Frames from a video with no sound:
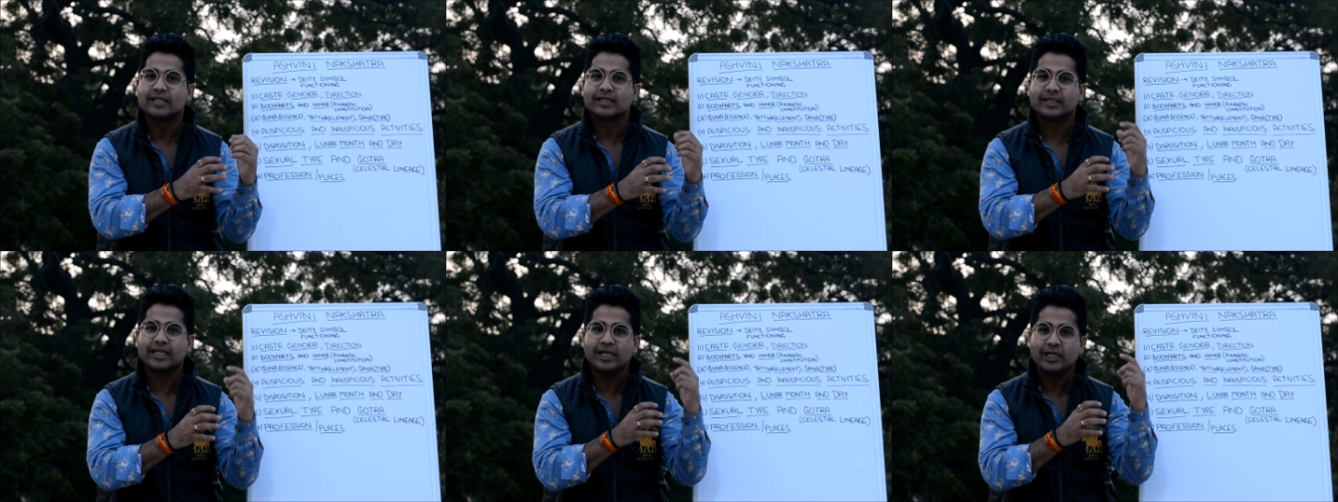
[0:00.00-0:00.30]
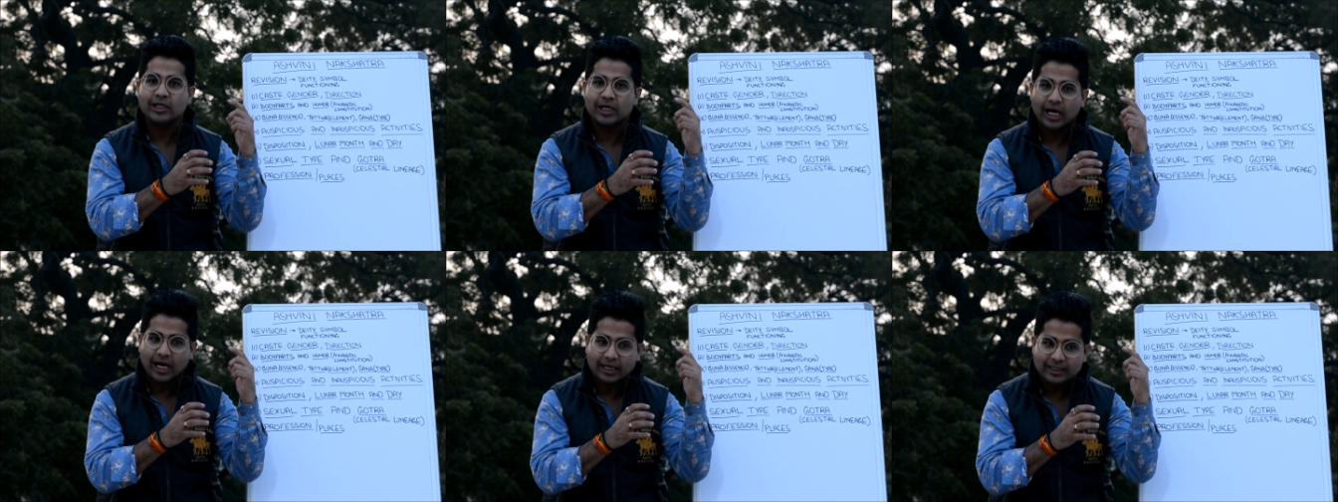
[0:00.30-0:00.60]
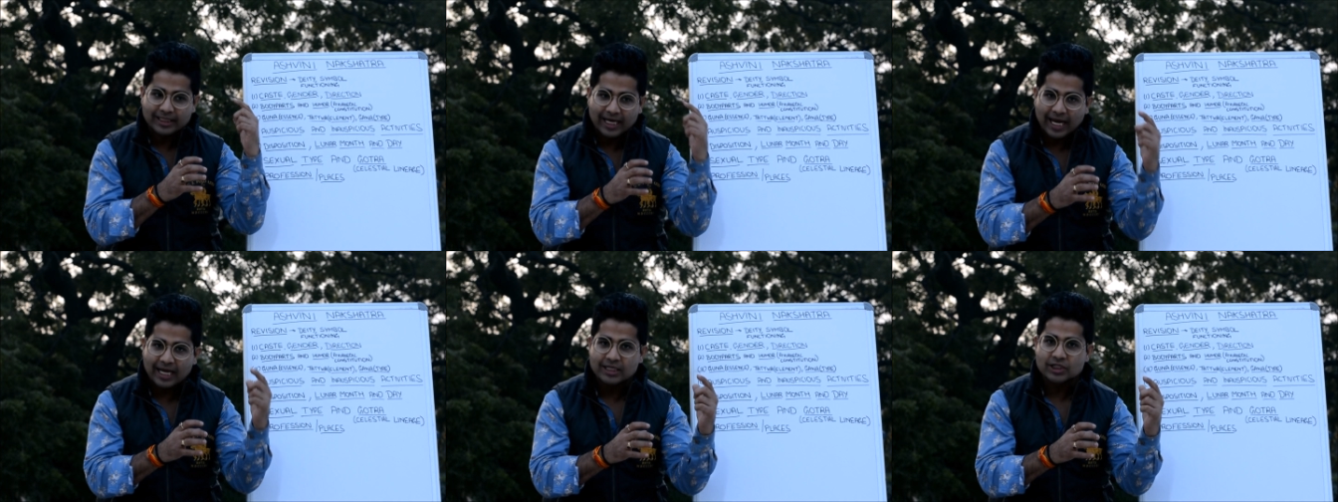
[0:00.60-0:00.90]
They
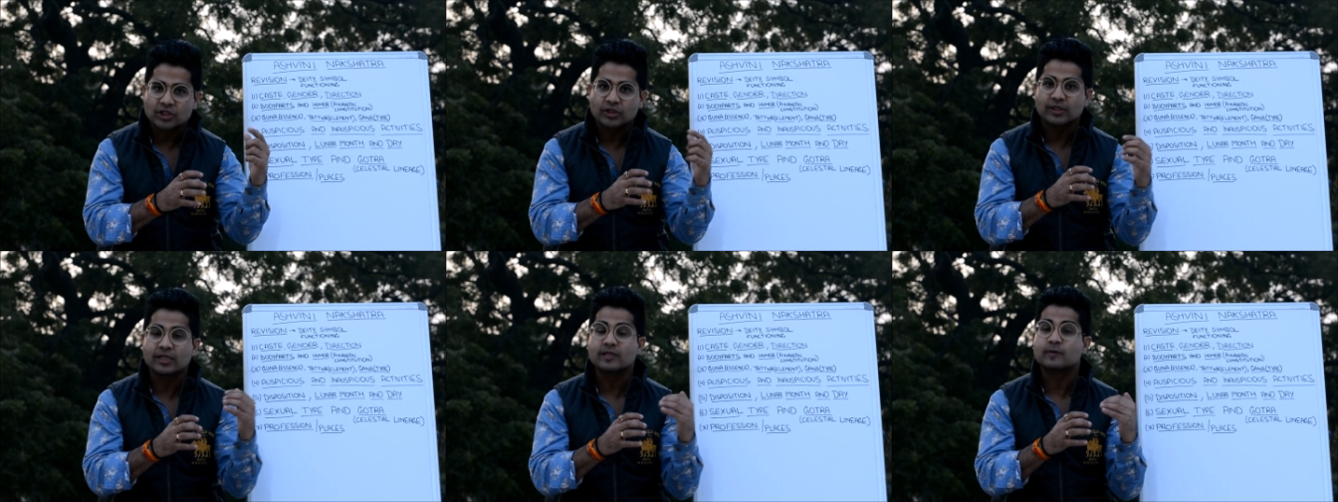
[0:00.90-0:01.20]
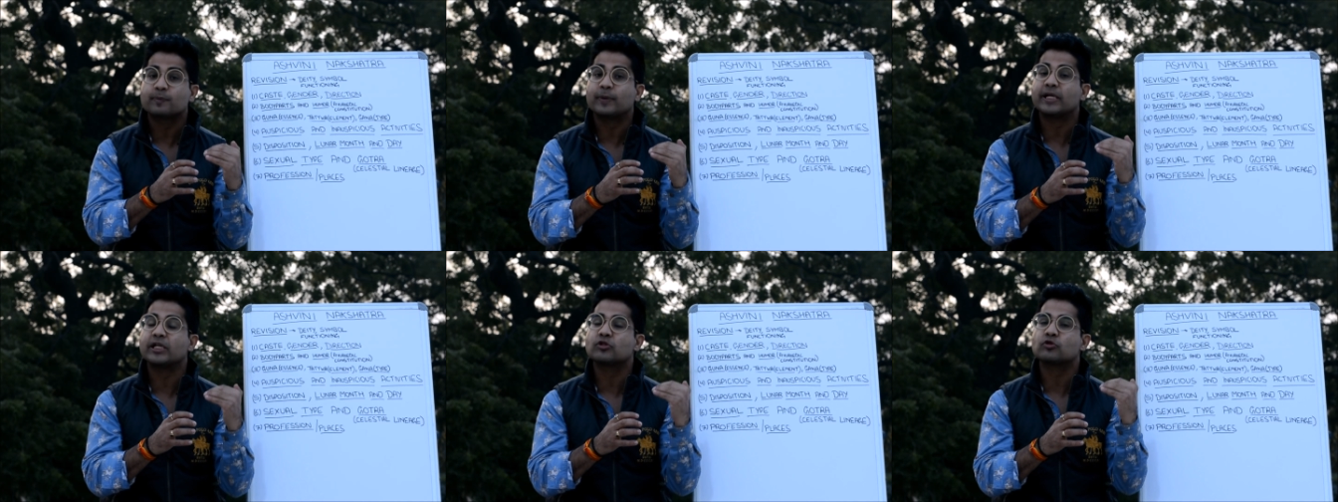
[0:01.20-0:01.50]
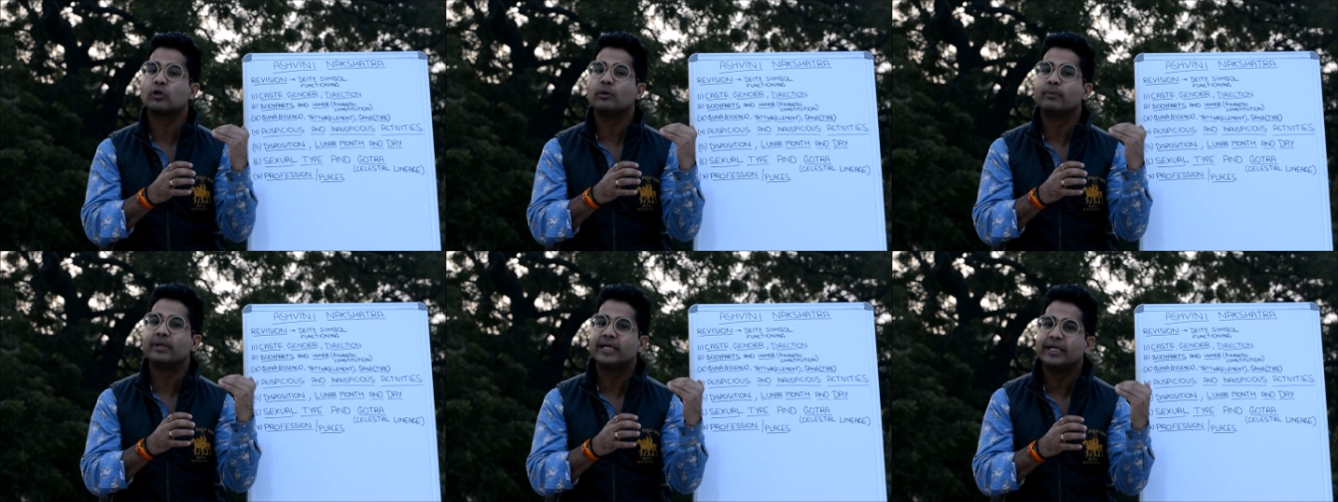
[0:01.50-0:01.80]
attach the
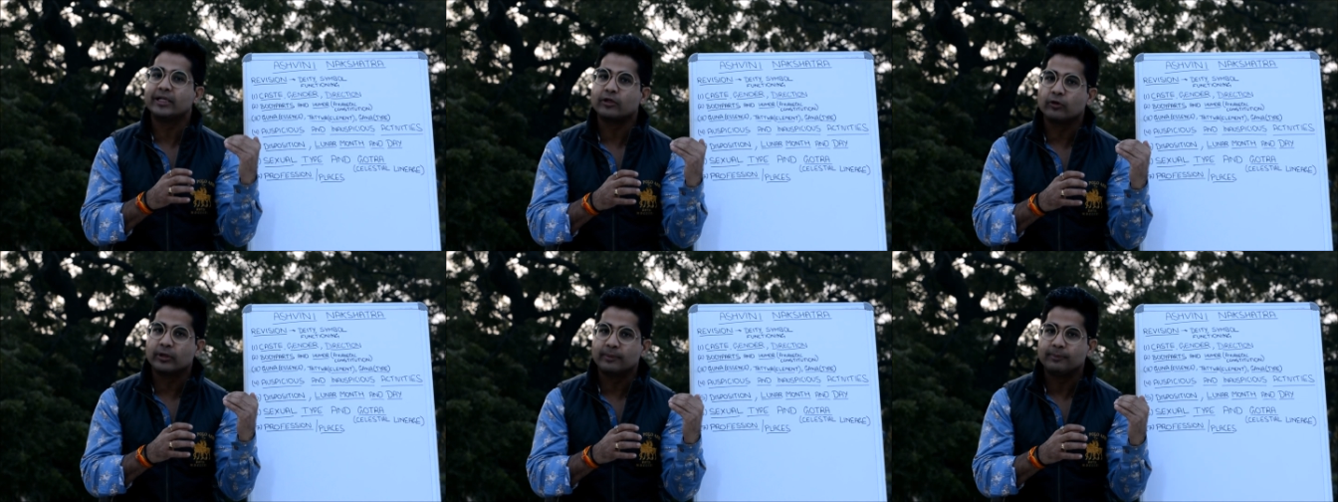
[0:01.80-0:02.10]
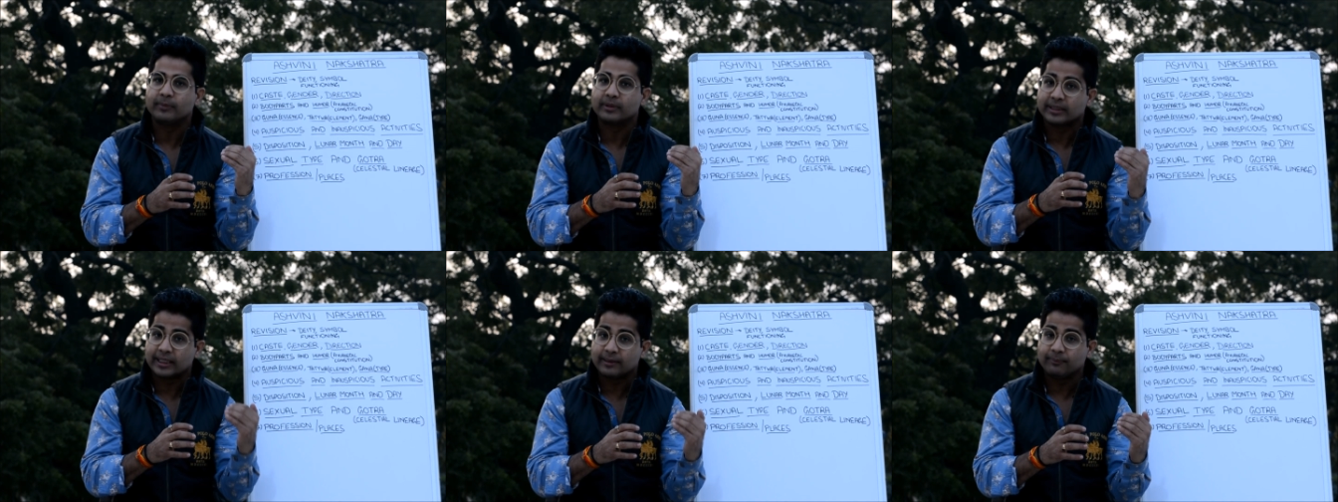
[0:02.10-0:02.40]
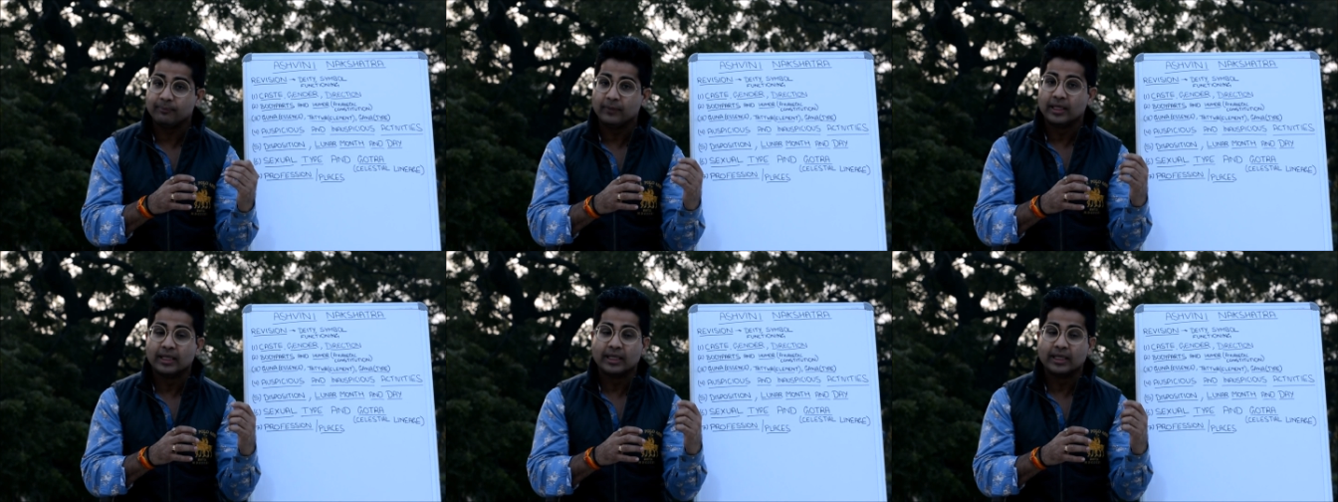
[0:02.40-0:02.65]
spiritual meaning to them.